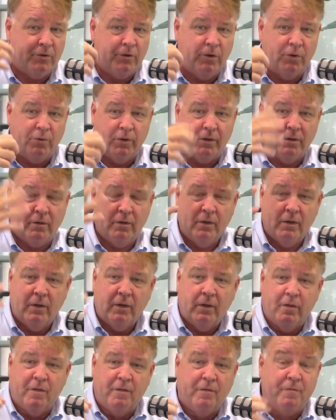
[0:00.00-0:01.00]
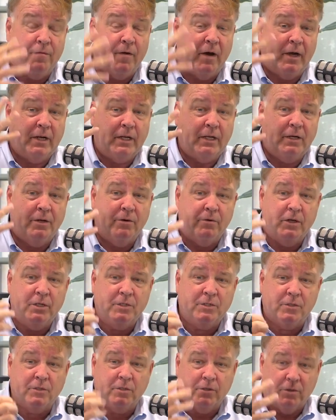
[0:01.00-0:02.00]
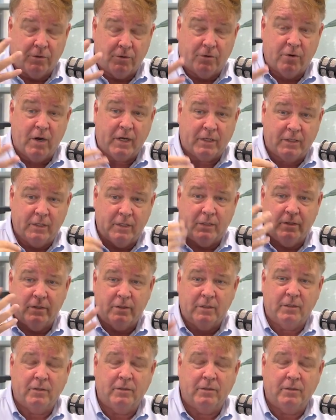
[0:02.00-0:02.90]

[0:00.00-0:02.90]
you know, the fine eateries are attracting